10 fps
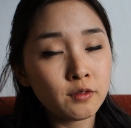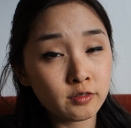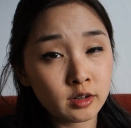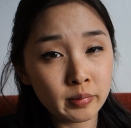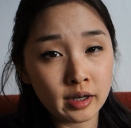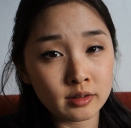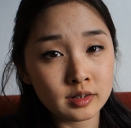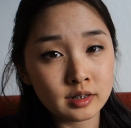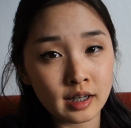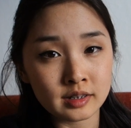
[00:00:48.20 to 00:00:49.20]

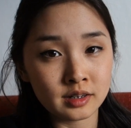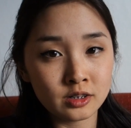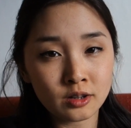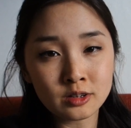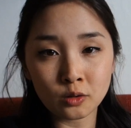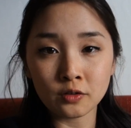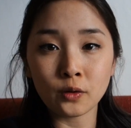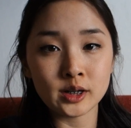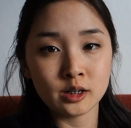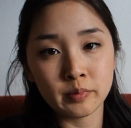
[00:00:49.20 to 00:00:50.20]
£15 as an adult or
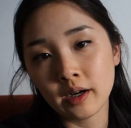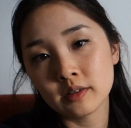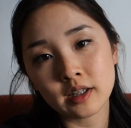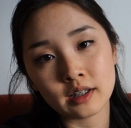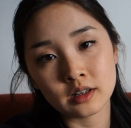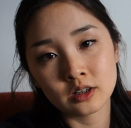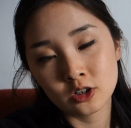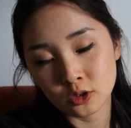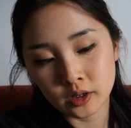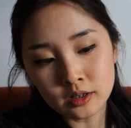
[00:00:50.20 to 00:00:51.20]
£14 as a
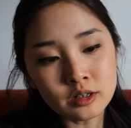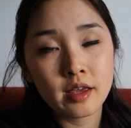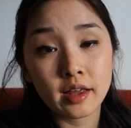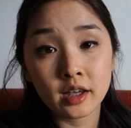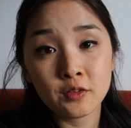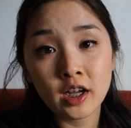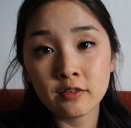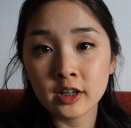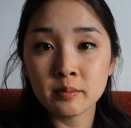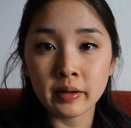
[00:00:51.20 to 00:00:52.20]
student. They even have
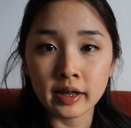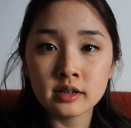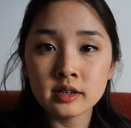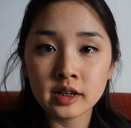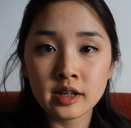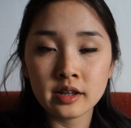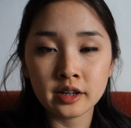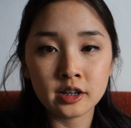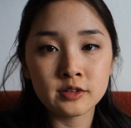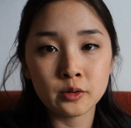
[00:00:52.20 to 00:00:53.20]
a combined ticket
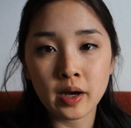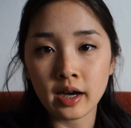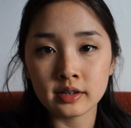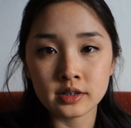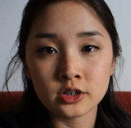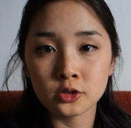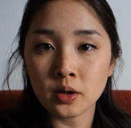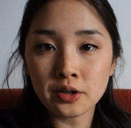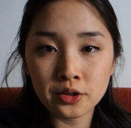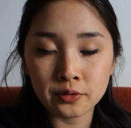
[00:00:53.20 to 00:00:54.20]
that gives you access to
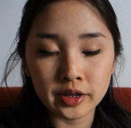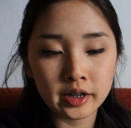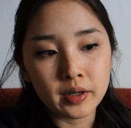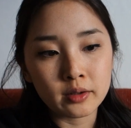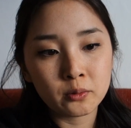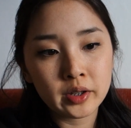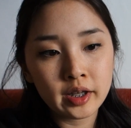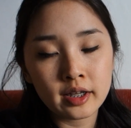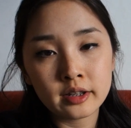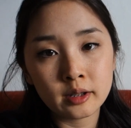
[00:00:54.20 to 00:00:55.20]
all 3, but we
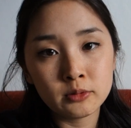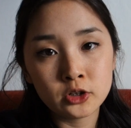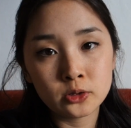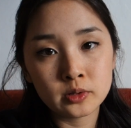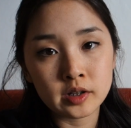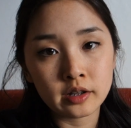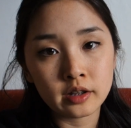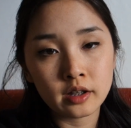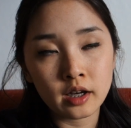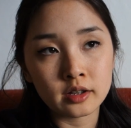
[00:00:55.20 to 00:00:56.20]
ended up
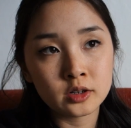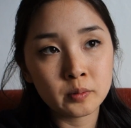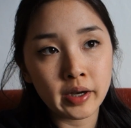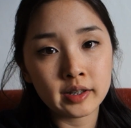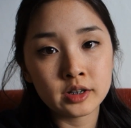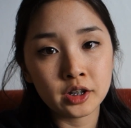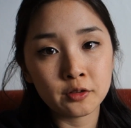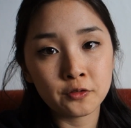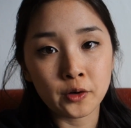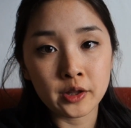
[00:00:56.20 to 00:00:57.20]
choosing to buy a
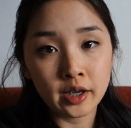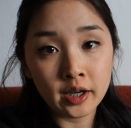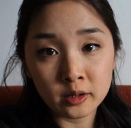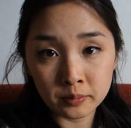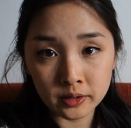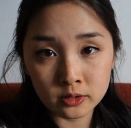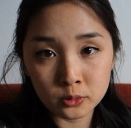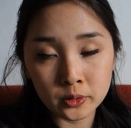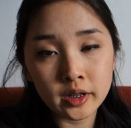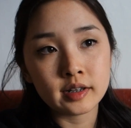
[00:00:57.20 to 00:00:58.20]
ticket for the Edinburgh
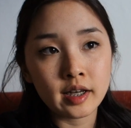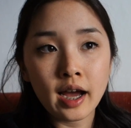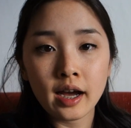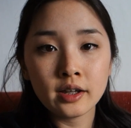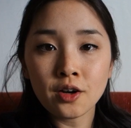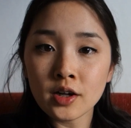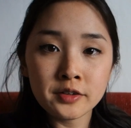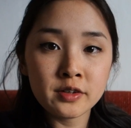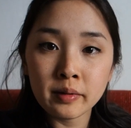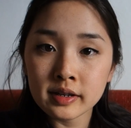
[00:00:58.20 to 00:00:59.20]
tour. It had all
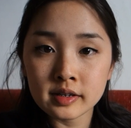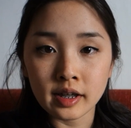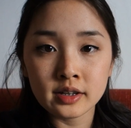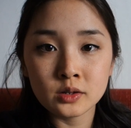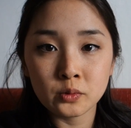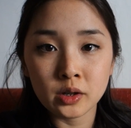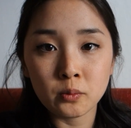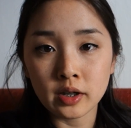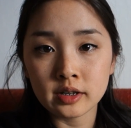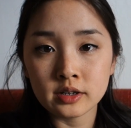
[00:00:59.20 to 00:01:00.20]
of the main sites we
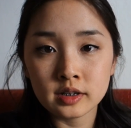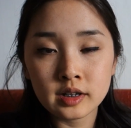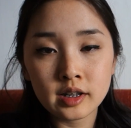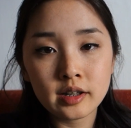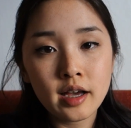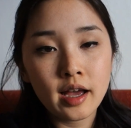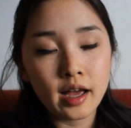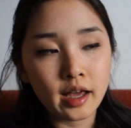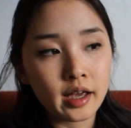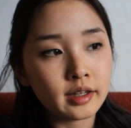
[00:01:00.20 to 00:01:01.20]
wanted to see,
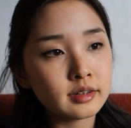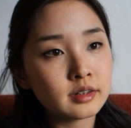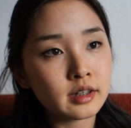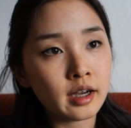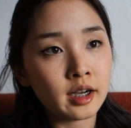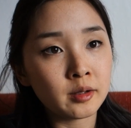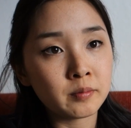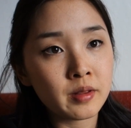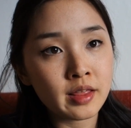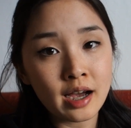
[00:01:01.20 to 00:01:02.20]
and
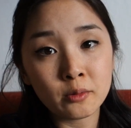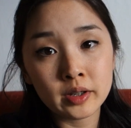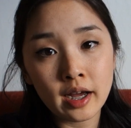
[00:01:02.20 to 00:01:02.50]
that one